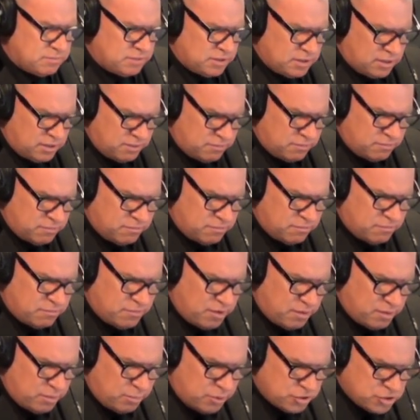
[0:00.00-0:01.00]
kind of
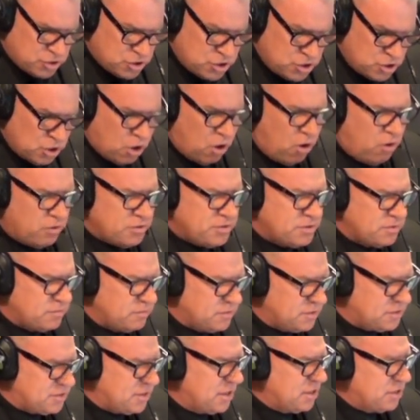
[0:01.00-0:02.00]
very much not
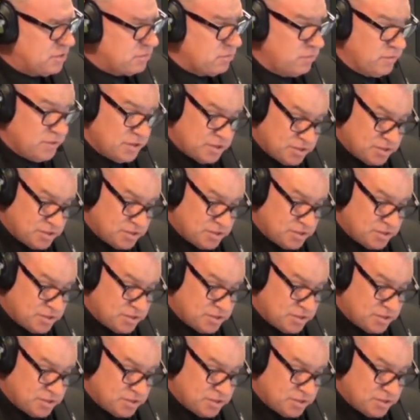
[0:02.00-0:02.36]
the center of it.